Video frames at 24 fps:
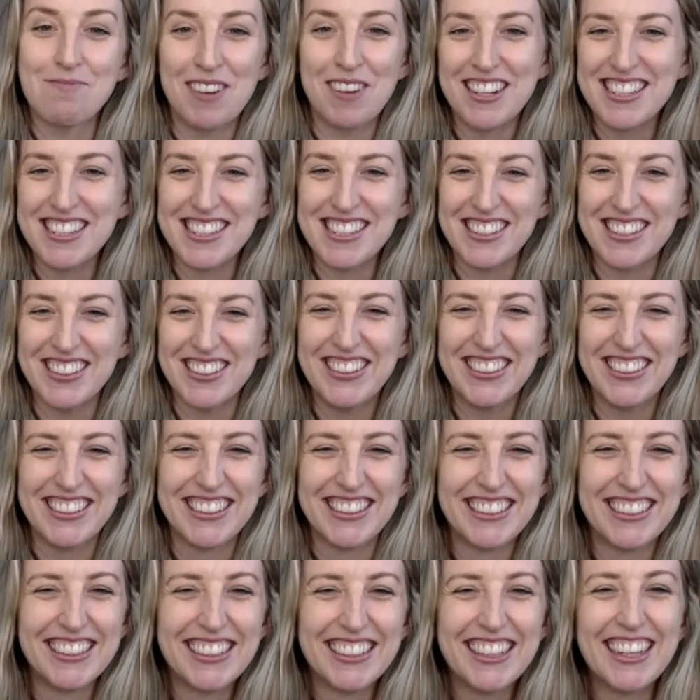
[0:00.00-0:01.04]
The
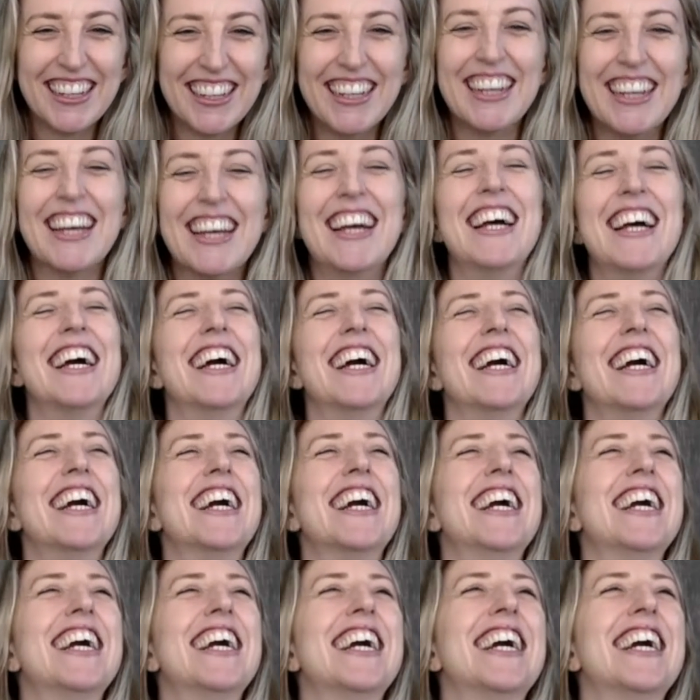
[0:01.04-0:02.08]
imperfect pretzel.
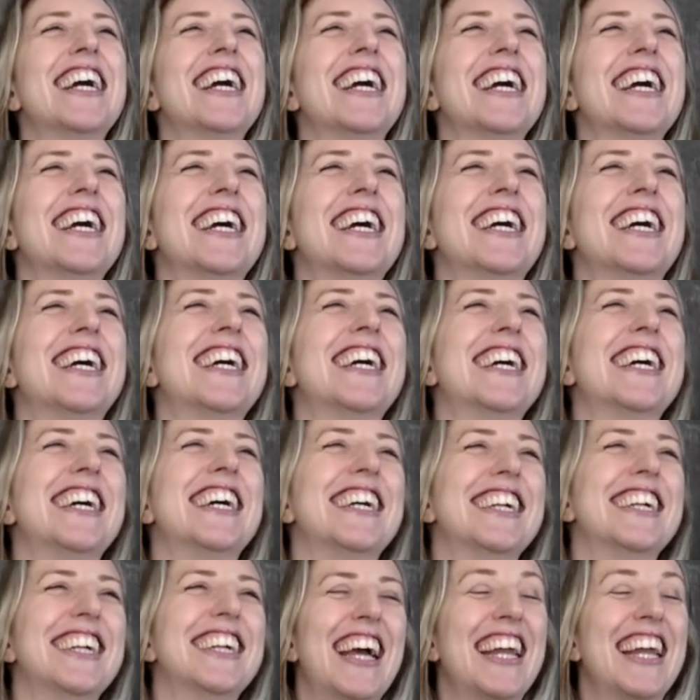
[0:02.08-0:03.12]
Can
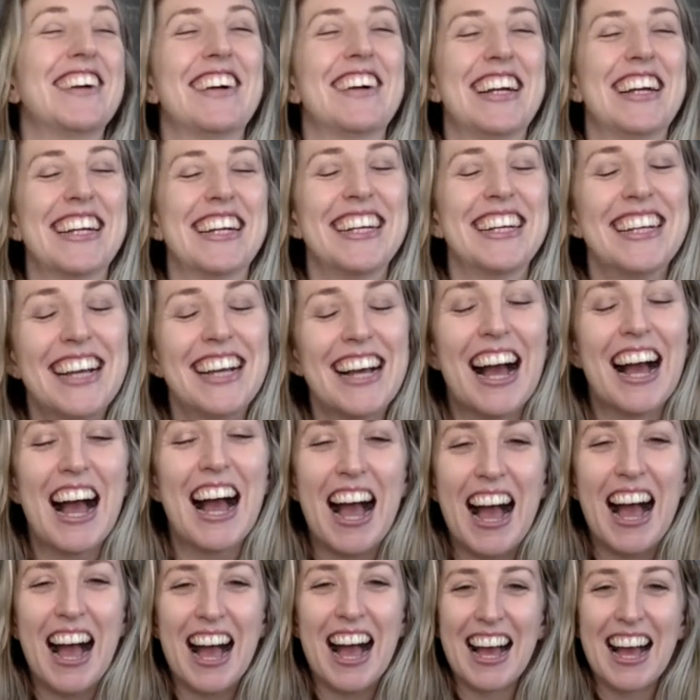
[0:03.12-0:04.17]
anyway. We just, like,
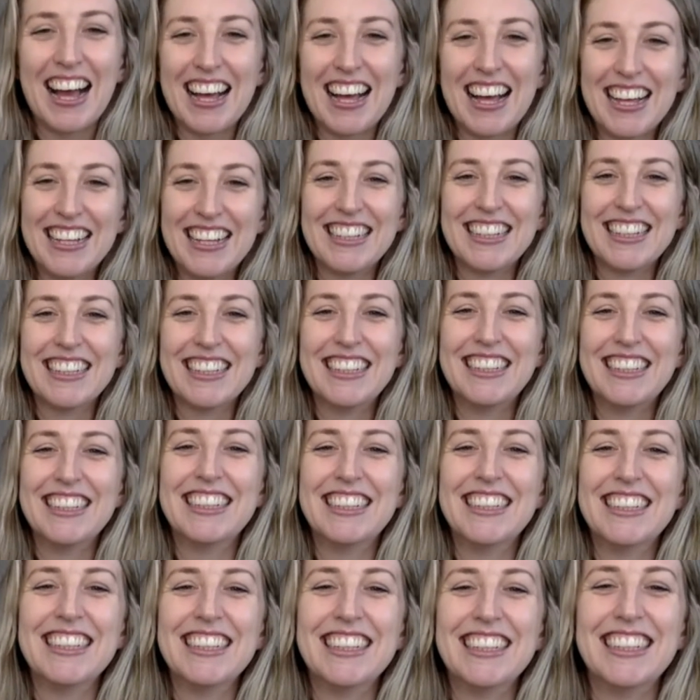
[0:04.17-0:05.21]
copyright C?
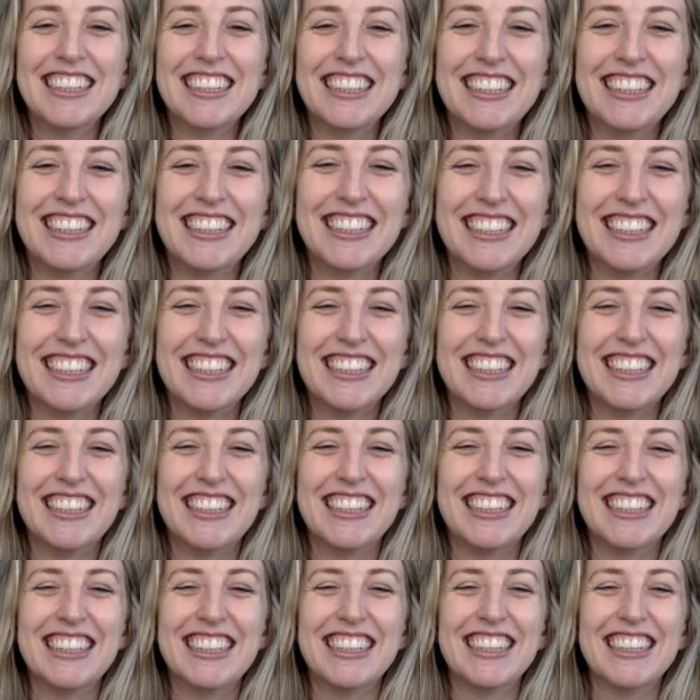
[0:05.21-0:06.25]
That's Sarah's
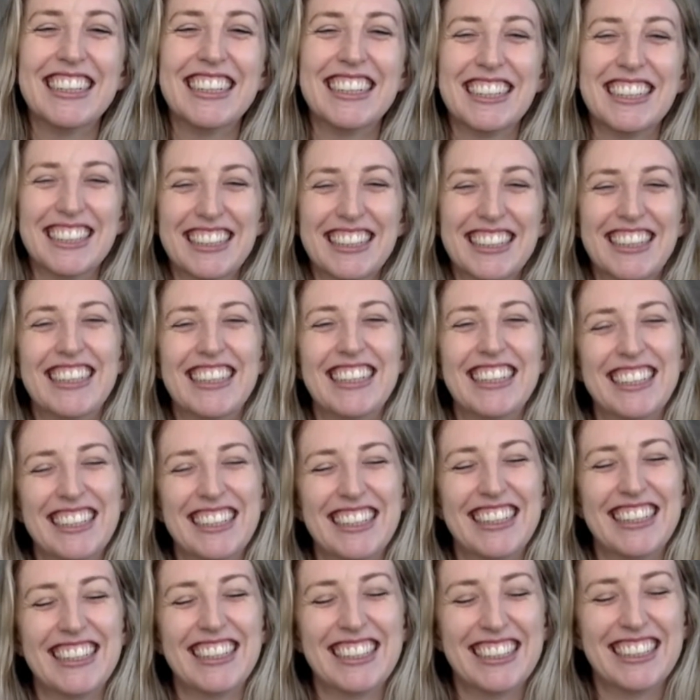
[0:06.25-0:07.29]
right
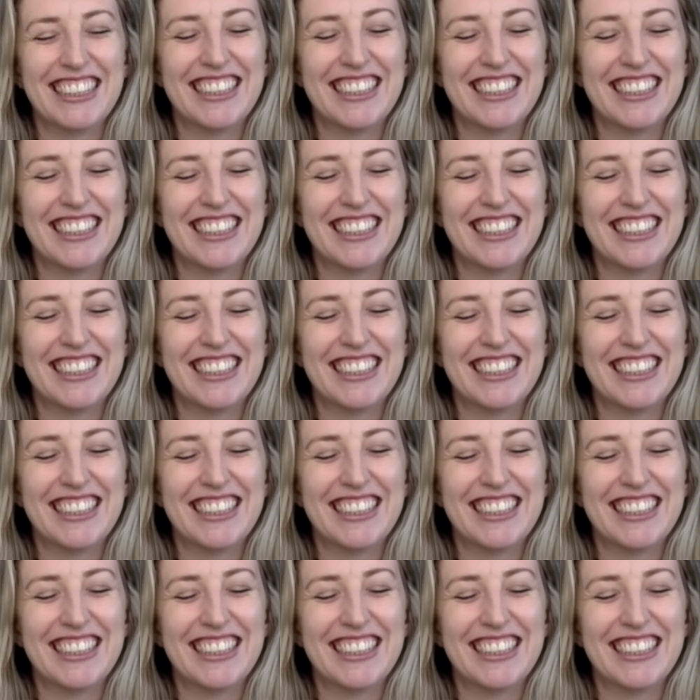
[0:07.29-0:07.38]
now.